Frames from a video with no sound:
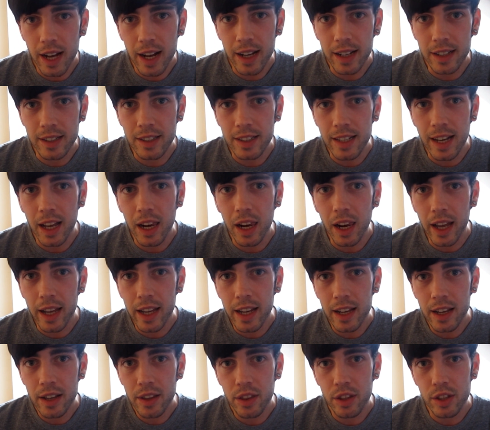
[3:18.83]
and I
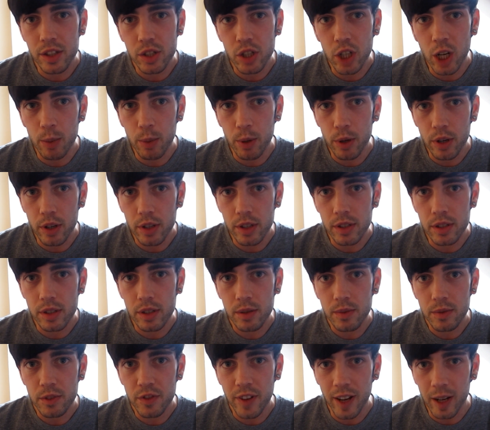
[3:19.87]
like the Starbucks
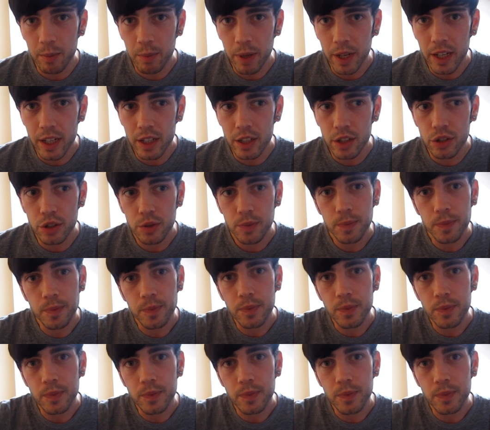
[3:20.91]
fan page,